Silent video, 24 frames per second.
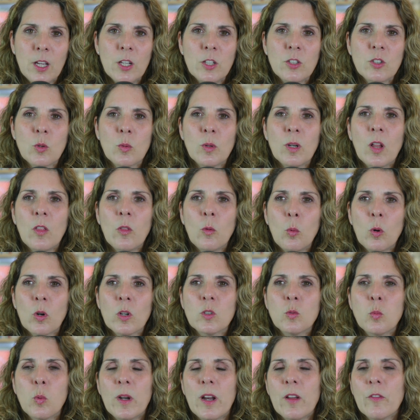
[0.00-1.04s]
So in other
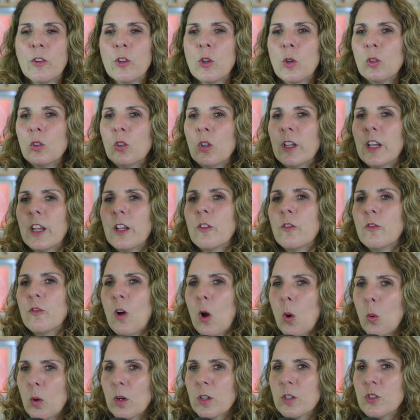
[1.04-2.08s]
words, whatever you're looking
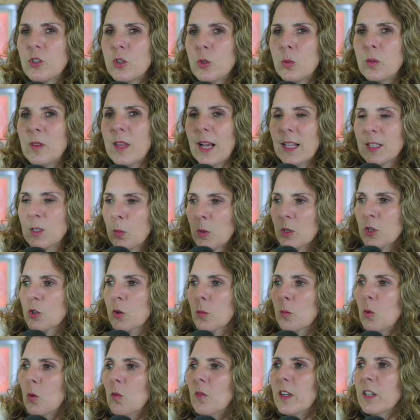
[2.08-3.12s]
forward to, that's what you're
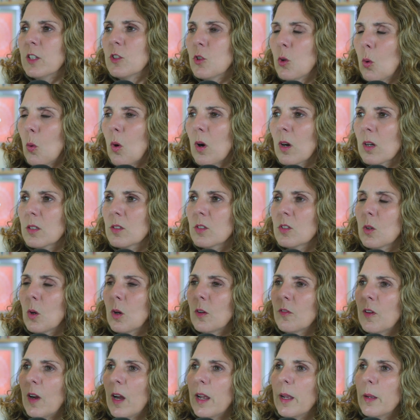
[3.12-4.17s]
moving towards. So
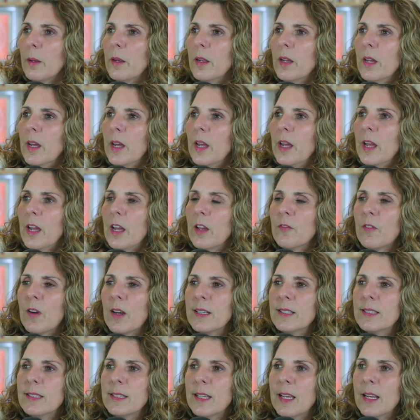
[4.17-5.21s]
if I
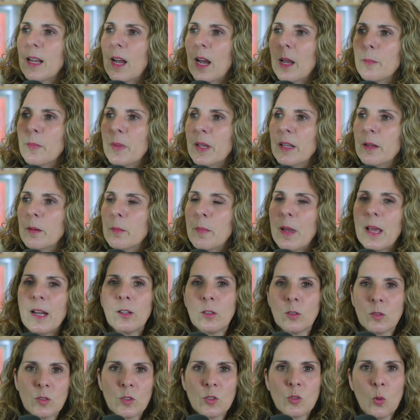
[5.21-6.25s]
say I'm in
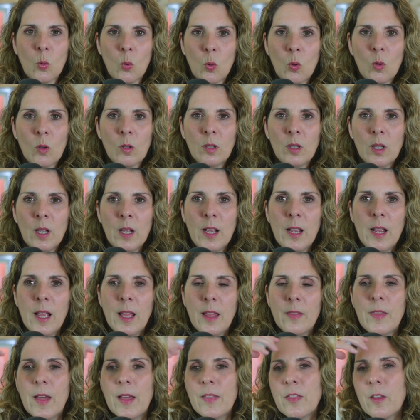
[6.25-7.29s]
medical school,
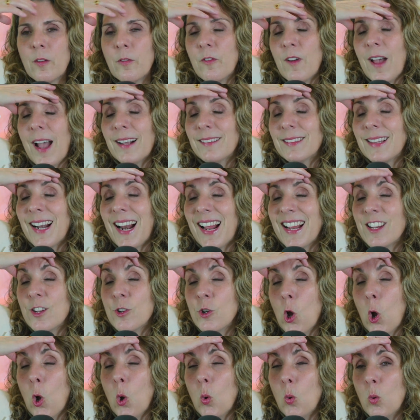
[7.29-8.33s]
that the fact that I
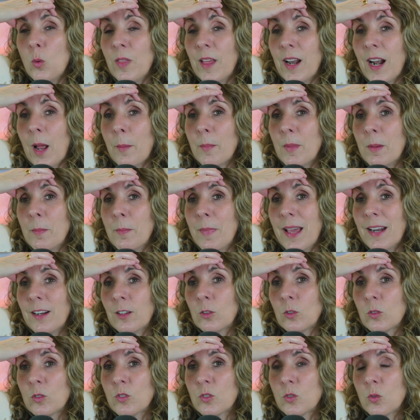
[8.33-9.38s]
know that I'm in
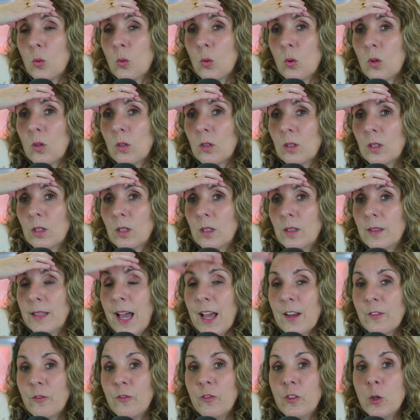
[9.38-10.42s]
medical school,
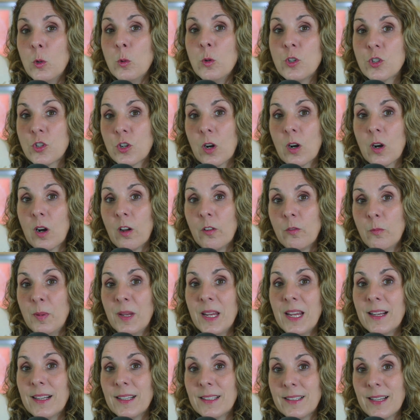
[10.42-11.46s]
that future of
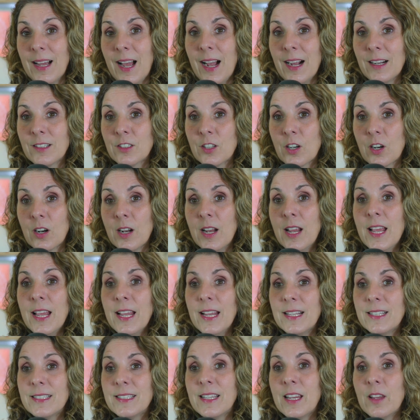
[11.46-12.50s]
being a doctor
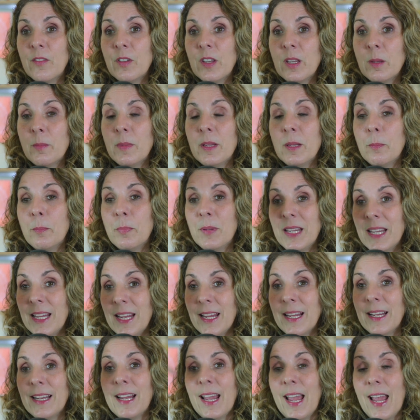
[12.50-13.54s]
is giving me
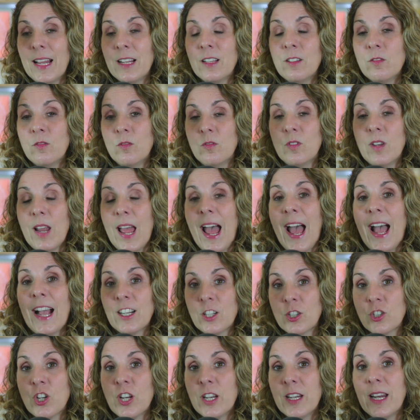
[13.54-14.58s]
being and
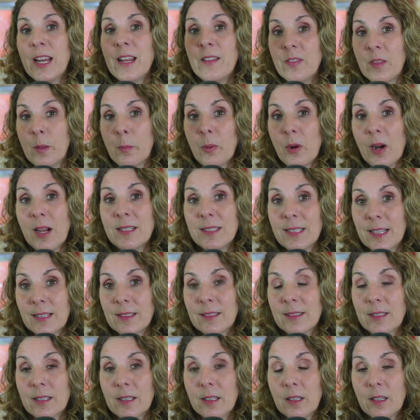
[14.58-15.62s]
action in the
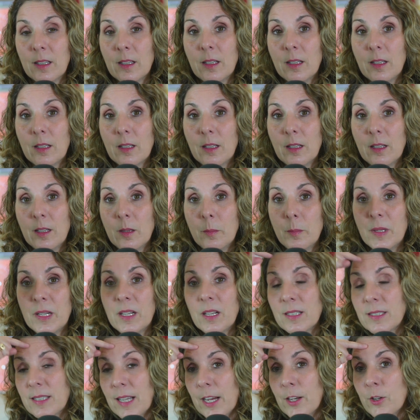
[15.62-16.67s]
present
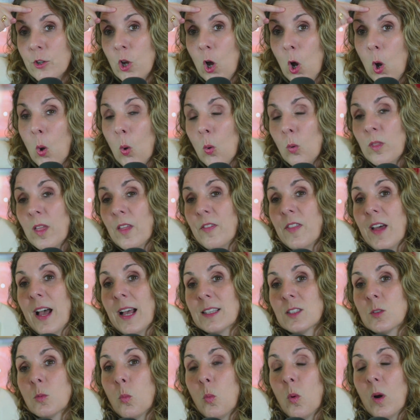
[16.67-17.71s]
because I know that
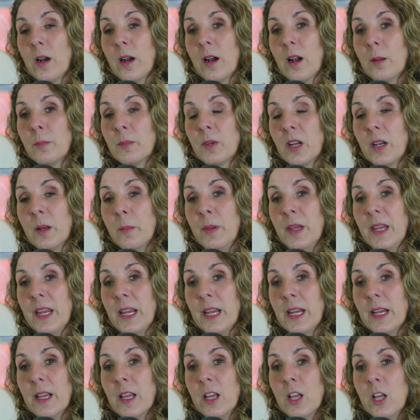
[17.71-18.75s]
that's where I'm going to
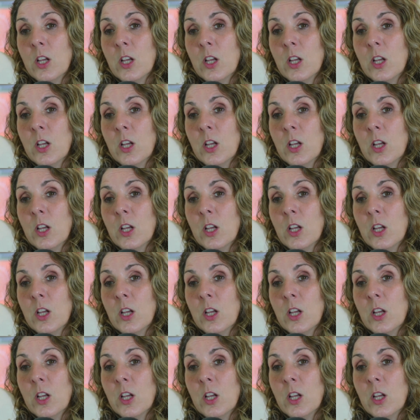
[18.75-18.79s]
be.